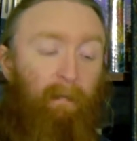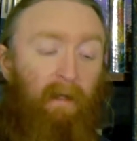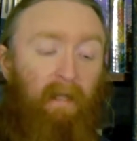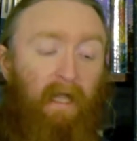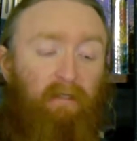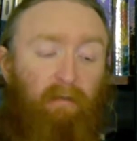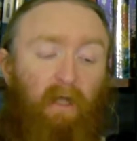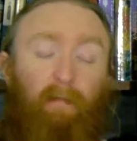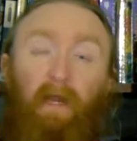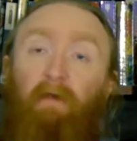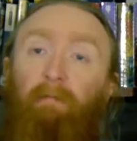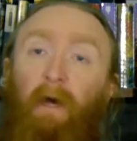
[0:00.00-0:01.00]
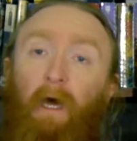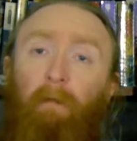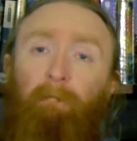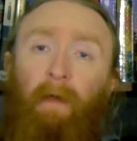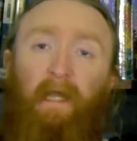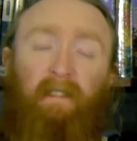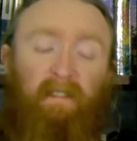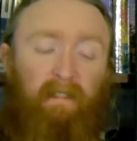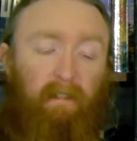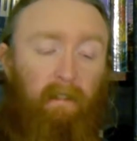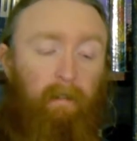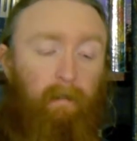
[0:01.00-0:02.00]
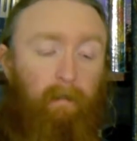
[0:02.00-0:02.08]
my legs were coming out my armpits.